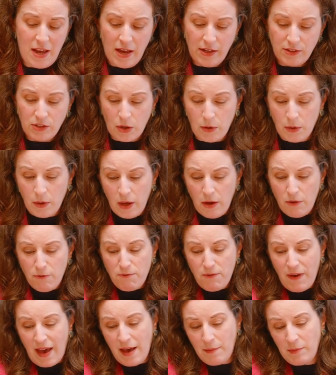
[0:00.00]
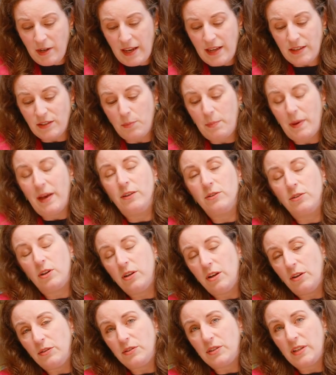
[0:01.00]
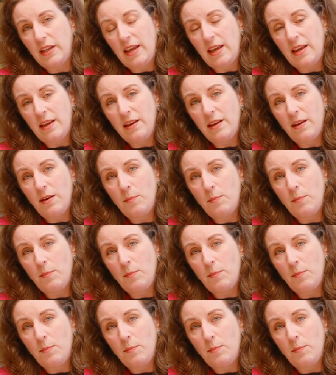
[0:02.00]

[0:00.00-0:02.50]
So families are bound closely